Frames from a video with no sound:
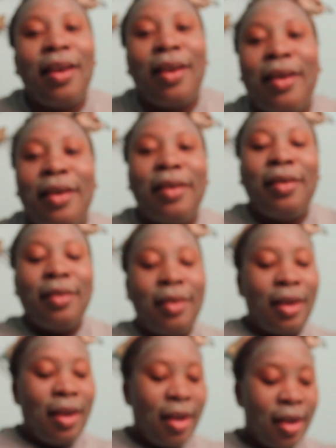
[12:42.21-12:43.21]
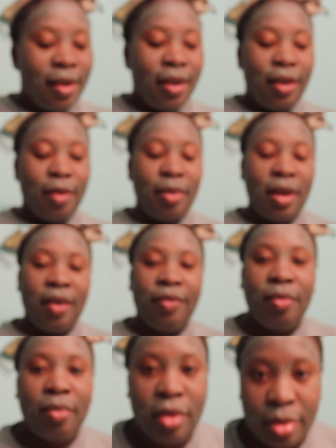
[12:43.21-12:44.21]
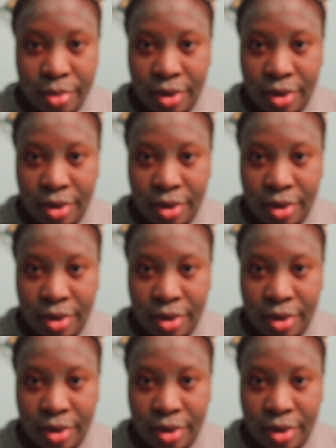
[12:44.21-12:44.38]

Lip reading: So I ended up having more